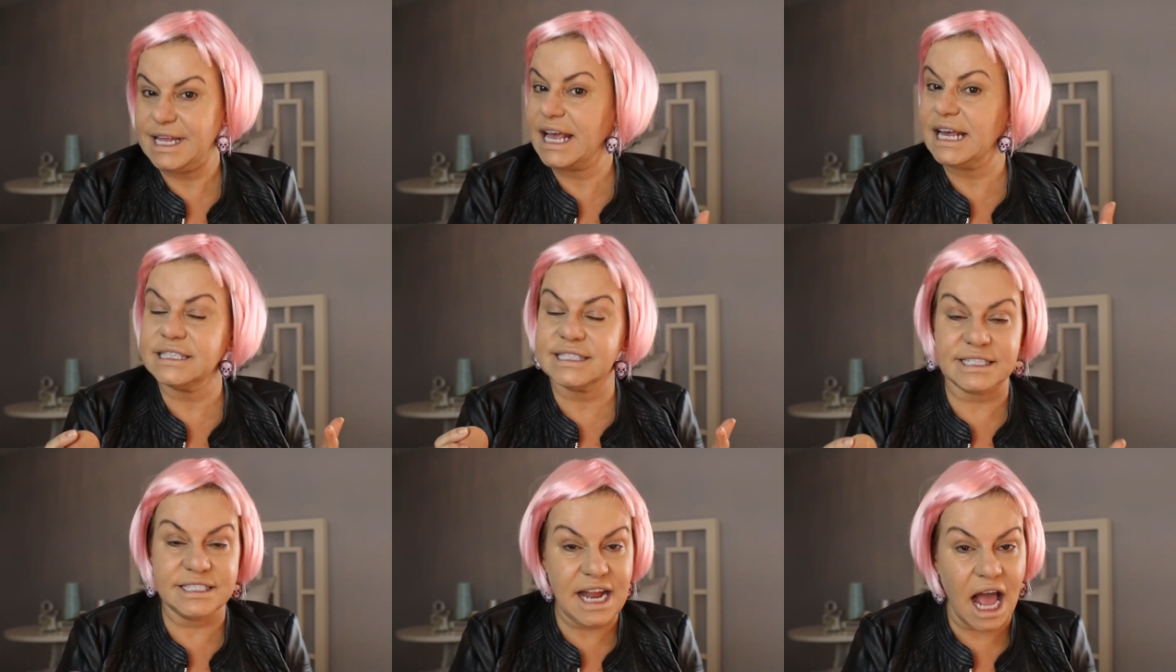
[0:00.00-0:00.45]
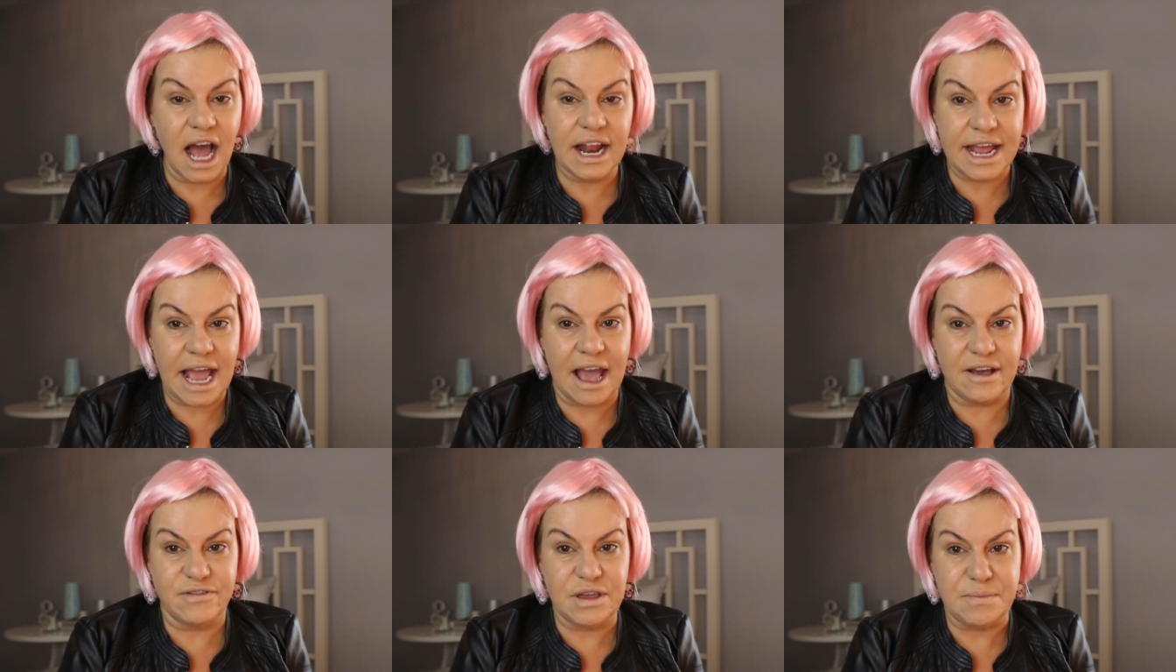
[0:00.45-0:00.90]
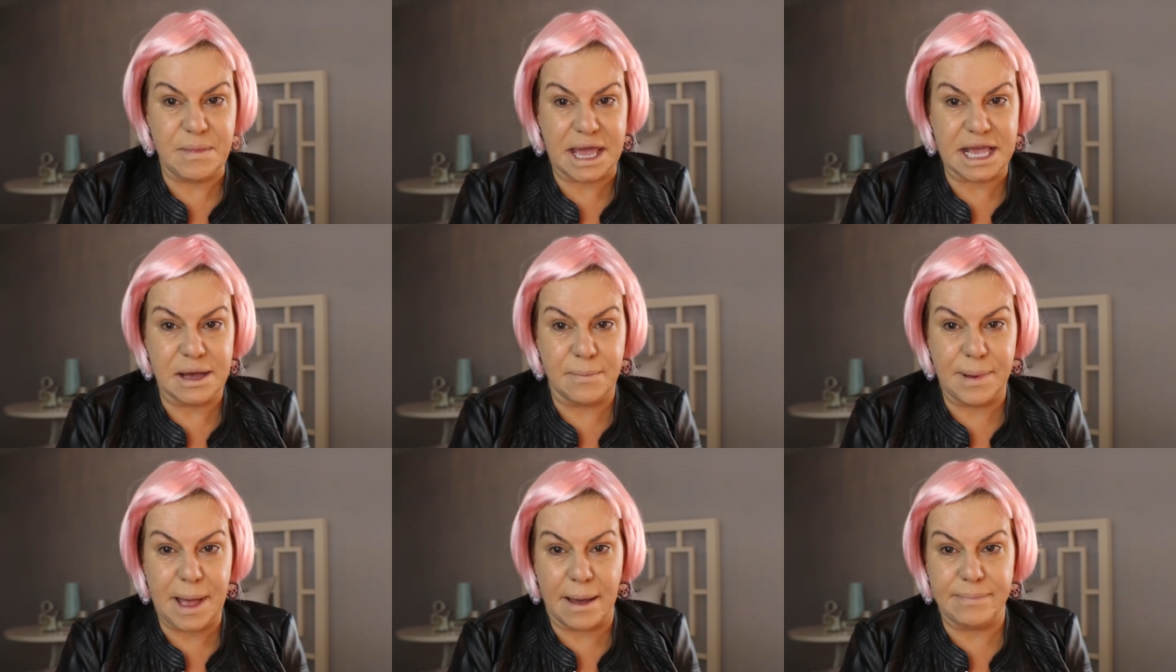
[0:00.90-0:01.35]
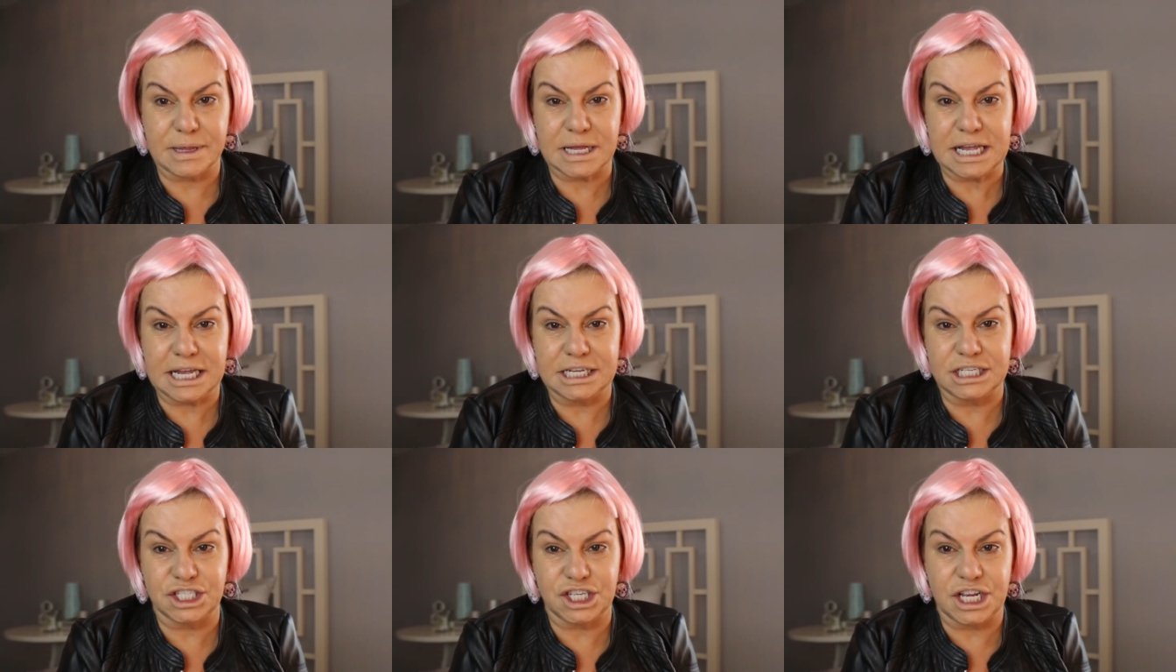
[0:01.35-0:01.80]
It's not a heavy makeup
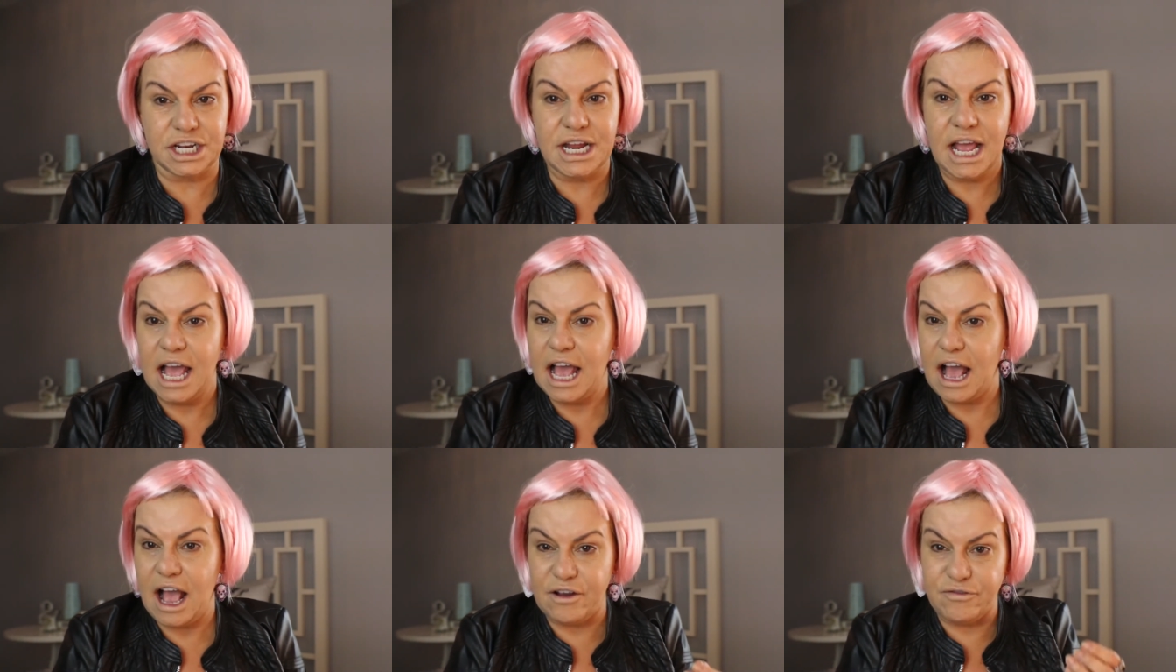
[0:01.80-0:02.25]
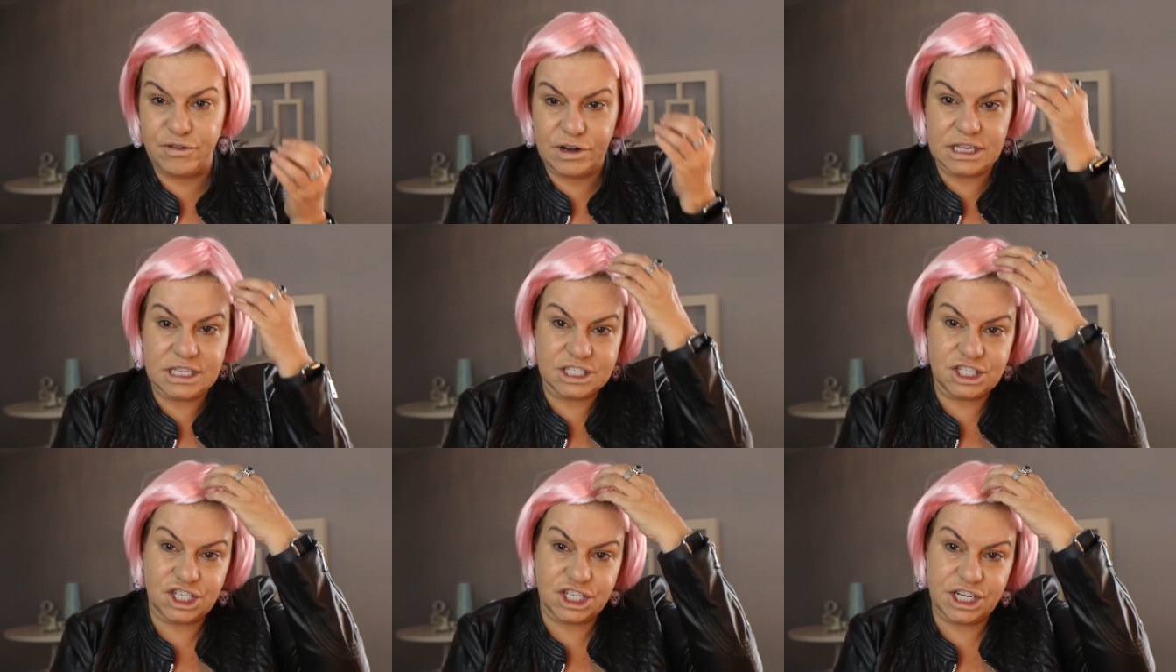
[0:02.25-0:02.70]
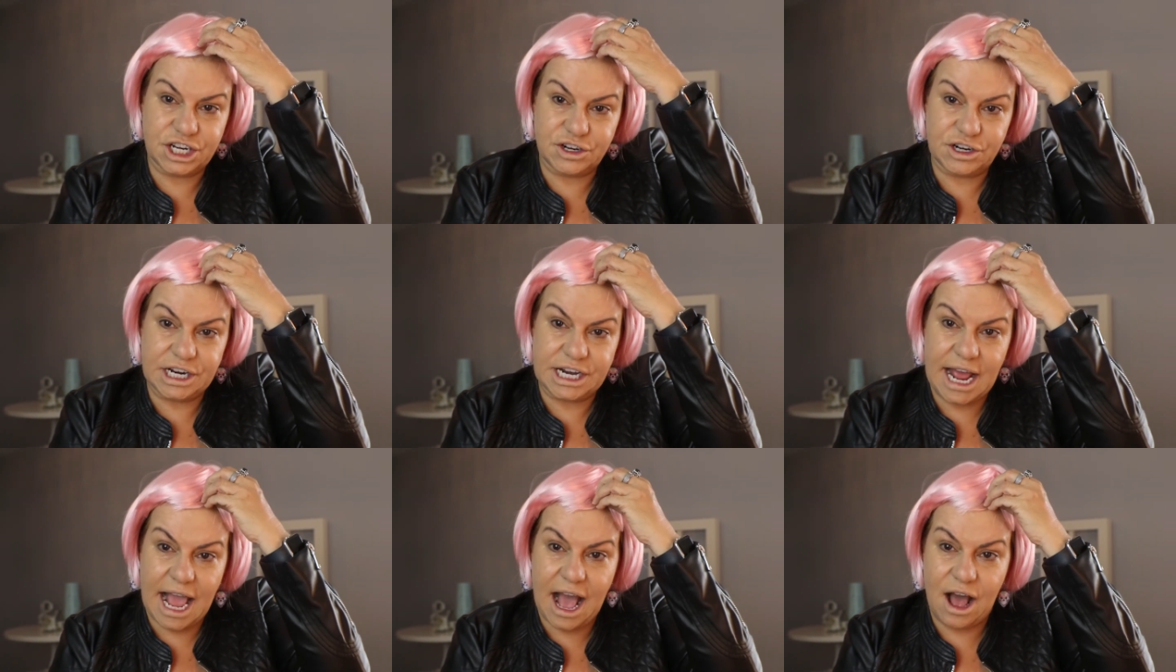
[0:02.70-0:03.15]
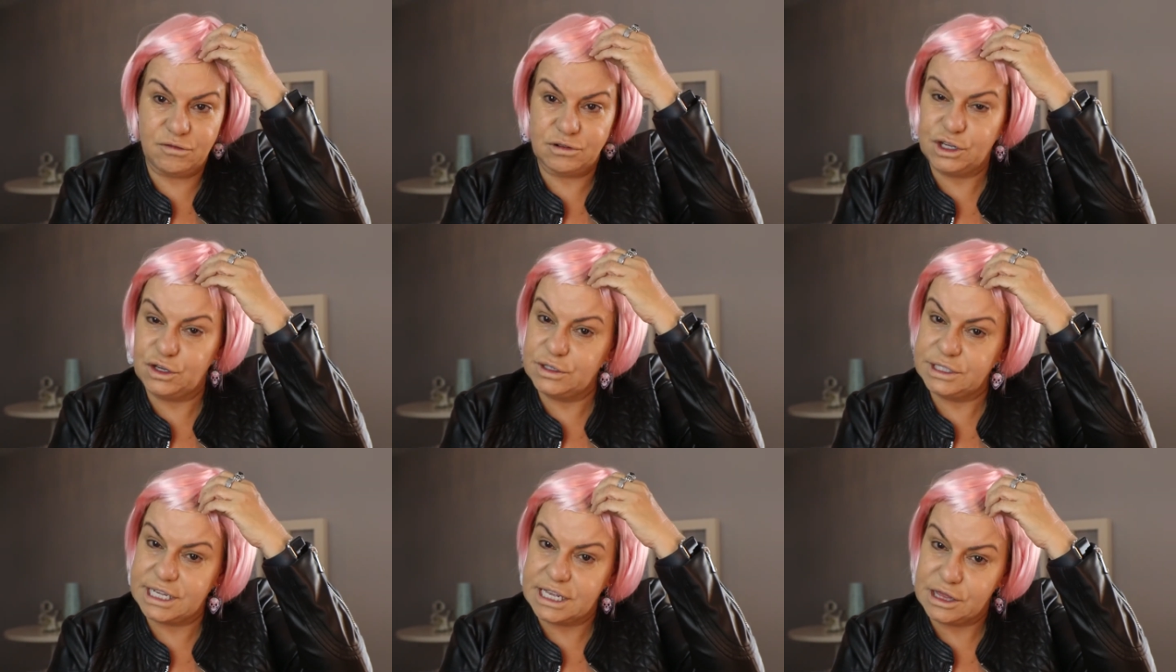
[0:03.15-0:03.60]
application. I've really sheared it out
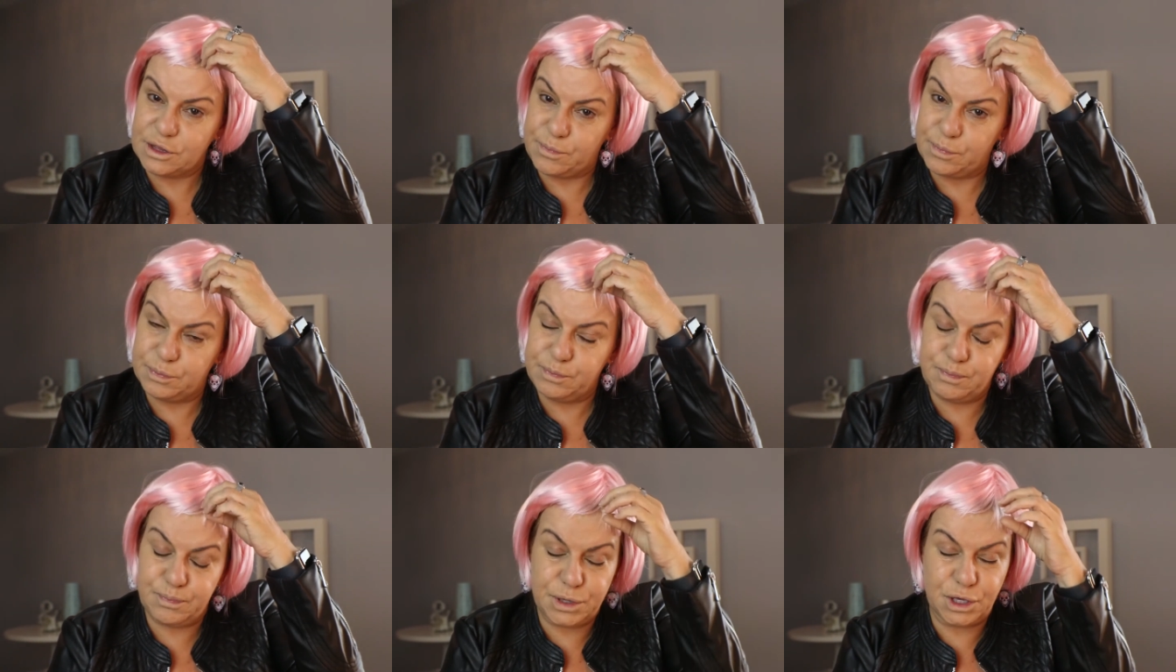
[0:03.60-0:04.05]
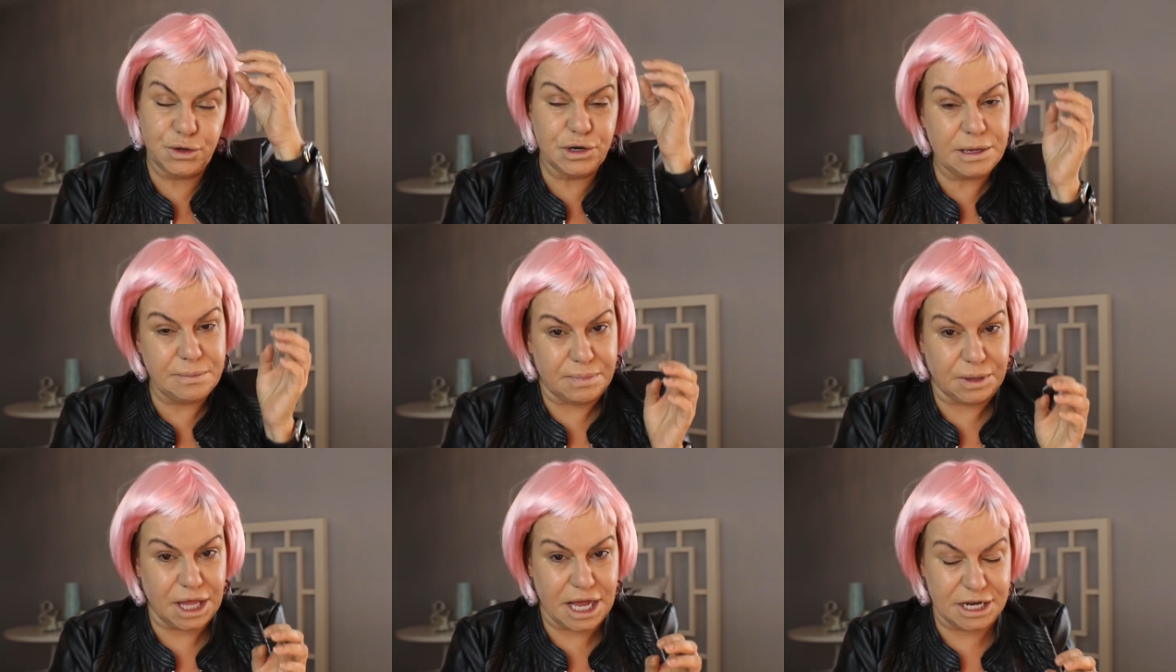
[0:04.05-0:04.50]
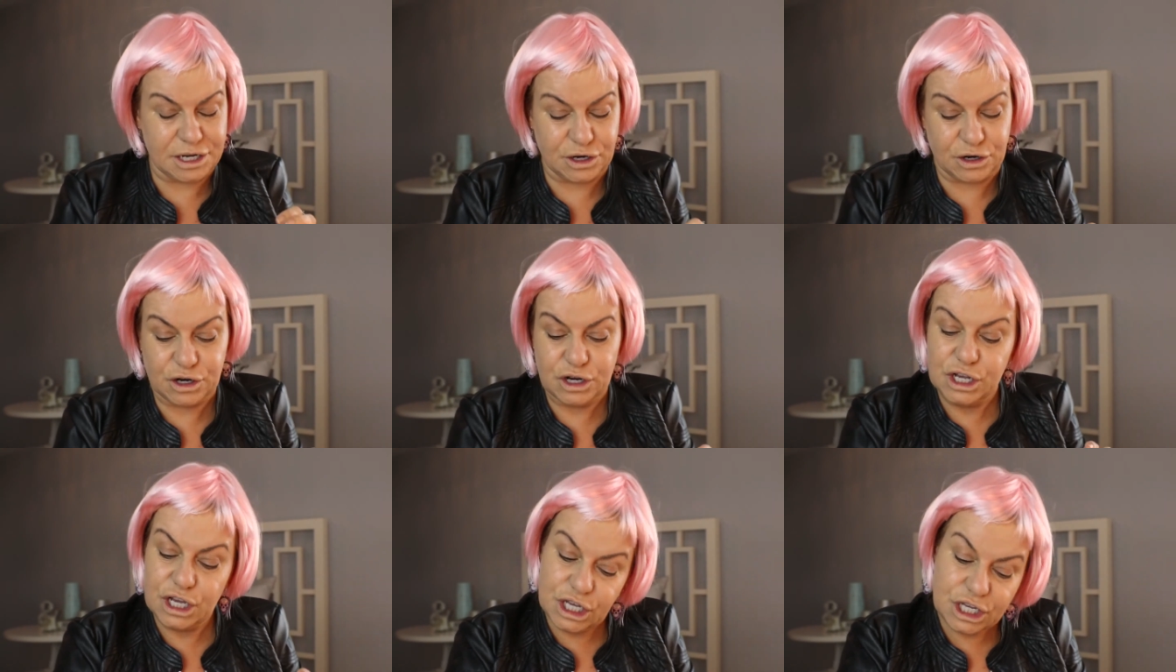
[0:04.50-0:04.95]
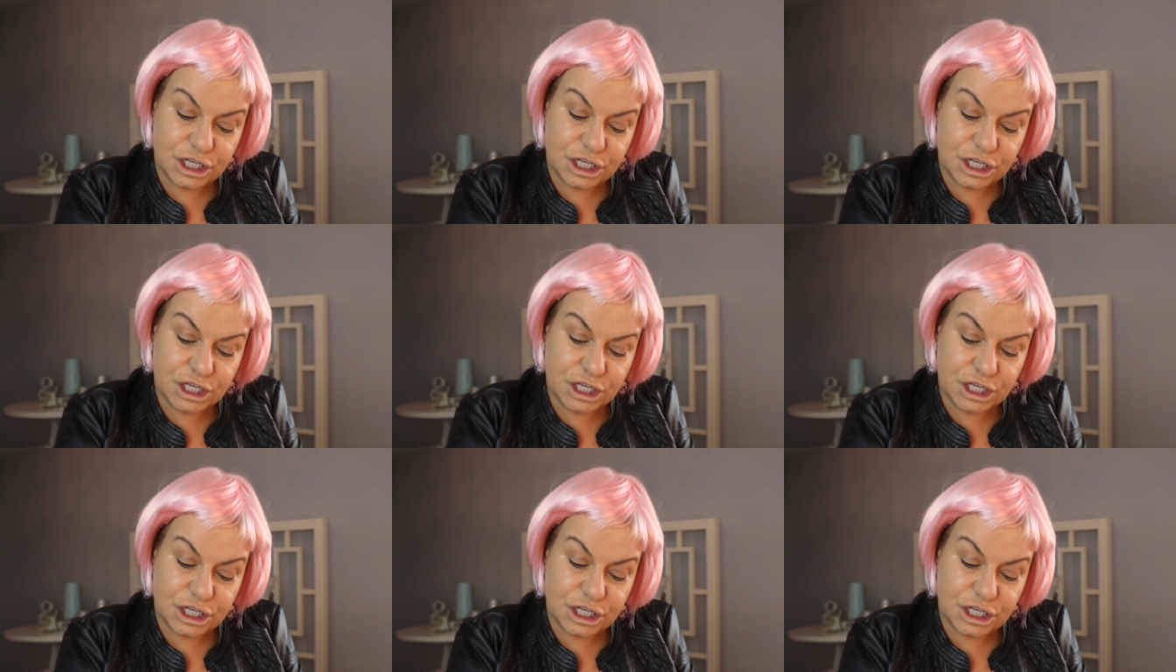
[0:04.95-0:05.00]
using the Beauty Blender.